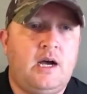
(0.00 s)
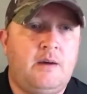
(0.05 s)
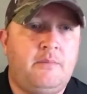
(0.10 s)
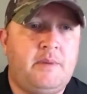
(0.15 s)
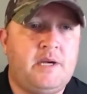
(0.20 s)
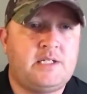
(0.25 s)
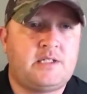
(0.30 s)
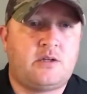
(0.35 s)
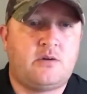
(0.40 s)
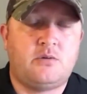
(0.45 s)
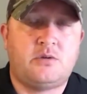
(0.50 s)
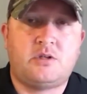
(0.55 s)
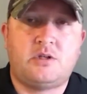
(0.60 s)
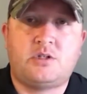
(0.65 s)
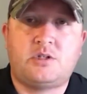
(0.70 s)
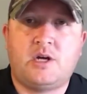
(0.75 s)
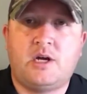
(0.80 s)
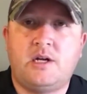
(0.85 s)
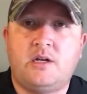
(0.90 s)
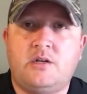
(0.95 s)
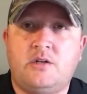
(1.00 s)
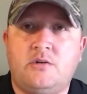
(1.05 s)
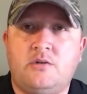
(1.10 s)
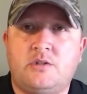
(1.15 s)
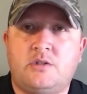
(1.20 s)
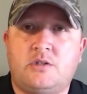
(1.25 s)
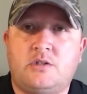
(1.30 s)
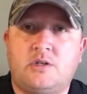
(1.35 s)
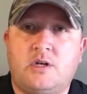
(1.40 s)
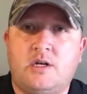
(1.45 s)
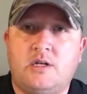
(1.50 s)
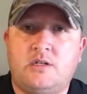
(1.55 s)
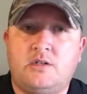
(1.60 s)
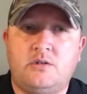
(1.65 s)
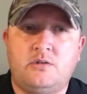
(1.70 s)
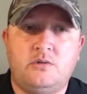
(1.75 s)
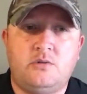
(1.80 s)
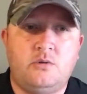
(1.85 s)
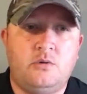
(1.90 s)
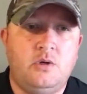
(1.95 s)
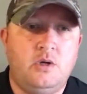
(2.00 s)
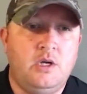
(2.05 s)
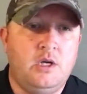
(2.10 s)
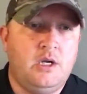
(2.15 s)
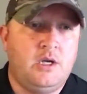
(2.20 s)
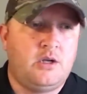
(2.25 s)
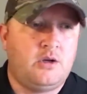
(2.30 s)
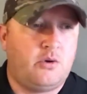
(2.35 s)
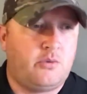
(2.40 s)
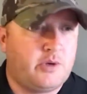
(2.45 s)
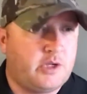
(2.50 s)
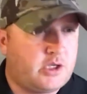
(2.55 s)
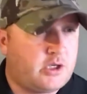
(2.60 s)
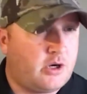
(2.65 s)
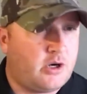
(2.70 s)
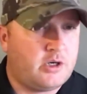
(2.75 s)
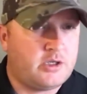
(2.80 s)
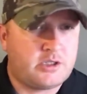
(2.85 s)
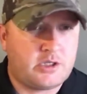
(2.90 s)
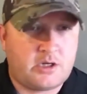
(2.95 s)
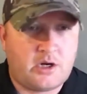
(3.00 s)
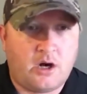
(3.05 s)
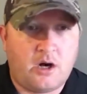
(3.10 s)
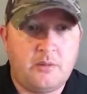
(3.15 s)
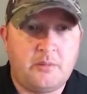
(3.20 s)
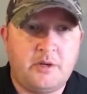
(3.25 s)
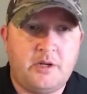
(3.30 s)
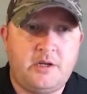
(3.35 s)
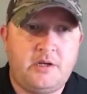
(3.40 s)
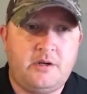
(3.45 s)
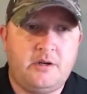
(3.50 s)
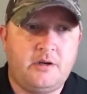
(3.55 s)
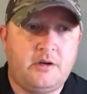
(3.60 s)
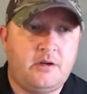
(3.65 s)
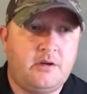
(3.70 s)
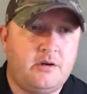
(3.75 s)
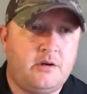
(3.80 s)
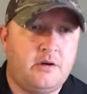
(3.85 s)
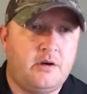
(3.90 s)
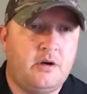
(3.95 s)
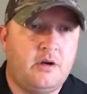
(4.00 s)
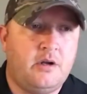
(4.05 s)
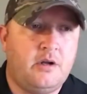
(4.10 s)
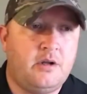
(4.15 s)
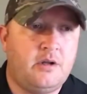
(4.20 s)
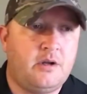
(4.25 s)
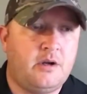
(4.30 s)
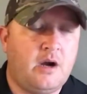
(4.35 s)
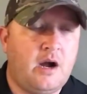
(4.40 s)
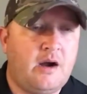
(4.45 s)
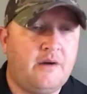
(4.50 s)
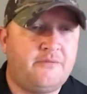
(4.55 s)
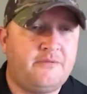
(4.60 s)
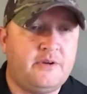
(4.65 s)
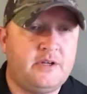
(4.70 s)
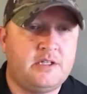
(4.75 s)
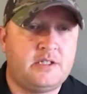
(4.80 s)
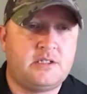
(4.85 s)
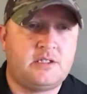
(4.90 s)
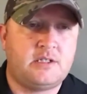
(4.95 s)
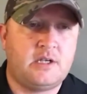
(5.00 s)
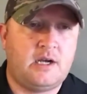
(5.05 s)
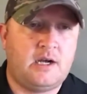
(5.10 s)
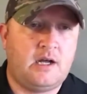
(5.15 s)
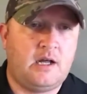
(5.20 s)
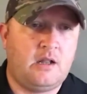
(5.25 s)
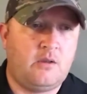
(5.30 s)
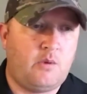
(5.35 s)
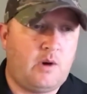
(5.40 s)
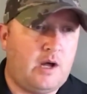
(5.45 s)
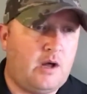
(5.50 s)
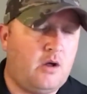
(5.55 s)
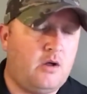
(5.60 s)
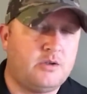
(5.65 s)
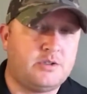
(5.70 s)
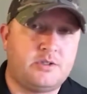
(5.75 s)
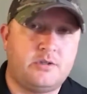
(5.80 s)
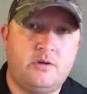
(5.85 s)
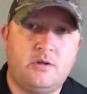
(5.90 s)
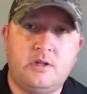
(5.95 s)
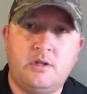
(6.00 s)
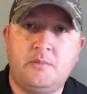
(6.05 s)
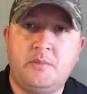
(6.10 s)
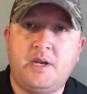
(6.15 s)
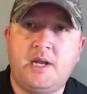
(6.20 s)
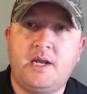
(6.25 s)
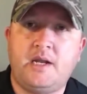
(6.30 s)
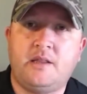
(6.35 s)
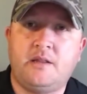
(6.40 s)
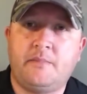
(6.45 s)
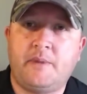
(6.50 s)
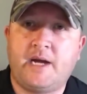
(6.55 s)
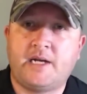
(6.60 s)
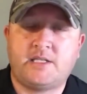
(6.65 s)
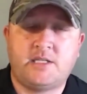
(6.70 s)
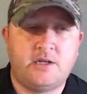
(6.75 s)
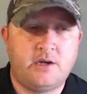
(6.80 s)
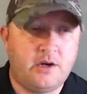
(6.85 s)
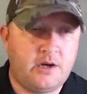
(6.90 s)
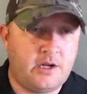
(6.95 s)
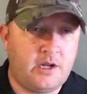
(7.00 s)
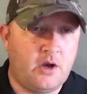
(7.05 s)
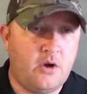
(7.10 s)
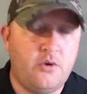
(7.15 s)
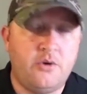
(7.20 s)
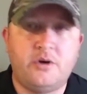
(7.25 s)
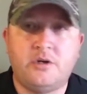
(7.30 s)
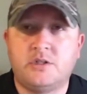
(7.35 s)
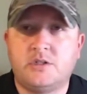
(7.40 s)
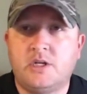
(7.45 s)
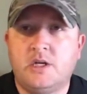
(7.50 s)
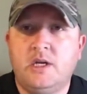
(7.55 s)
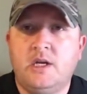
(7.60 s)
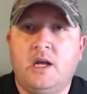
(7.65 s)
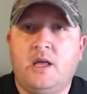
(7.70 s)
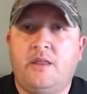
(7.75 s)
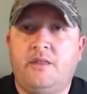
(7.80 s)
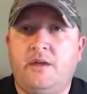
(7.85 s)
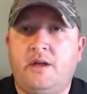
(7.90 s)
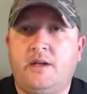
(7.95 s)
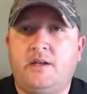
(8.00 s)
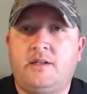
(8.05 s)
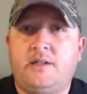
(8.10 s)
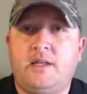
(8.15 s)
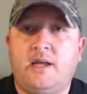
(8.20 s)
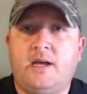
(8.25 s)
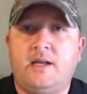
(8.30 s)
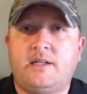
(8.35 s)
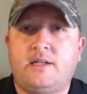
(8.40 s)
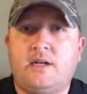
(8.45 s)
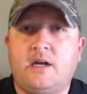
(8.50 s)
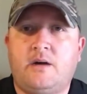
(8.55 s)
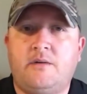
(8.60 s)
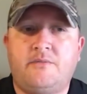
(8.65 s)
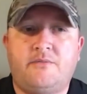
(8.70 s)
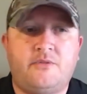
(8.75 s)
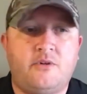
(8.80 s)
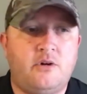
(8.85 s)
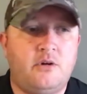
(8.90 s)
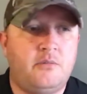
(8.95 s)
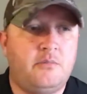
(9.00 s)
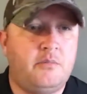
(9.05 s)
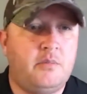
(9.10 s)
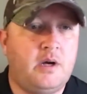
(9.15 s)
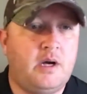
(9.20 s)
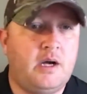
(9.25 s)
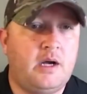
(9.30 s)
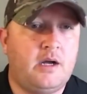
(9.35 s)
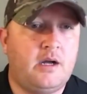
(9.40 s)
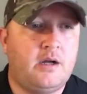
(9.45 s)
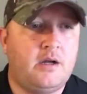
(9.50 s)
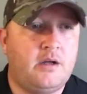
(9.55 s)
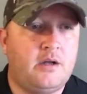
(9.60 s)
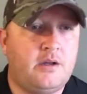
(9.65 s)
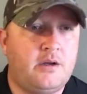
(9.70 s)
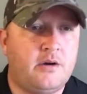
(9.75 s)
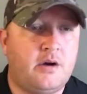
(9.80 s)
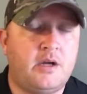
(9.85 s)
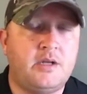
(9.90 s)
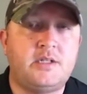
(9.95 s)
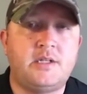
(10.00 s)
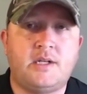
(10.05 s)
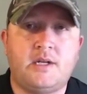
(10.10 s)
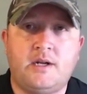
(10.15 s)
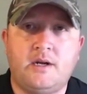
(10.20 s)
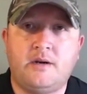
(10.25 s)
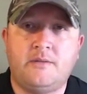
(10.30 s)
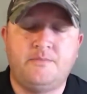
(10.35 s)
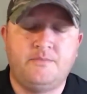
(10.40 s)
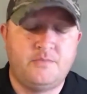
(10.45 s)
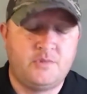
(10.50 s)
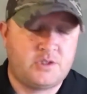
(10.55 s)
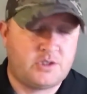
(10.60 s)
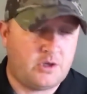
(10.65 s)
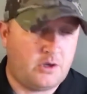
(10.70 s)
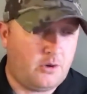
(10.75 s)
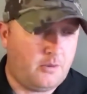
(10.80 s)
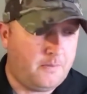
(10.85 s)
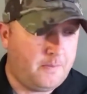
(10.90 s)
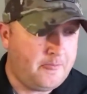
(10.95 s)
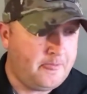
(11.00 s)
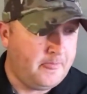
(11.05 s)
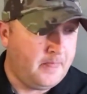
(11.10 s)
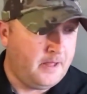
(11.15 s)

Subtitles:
Basically what they're trying to do is they're trying to recharge the carbon in your outfits while also eliminating the bacteria and the odors that come from your hunting gear. So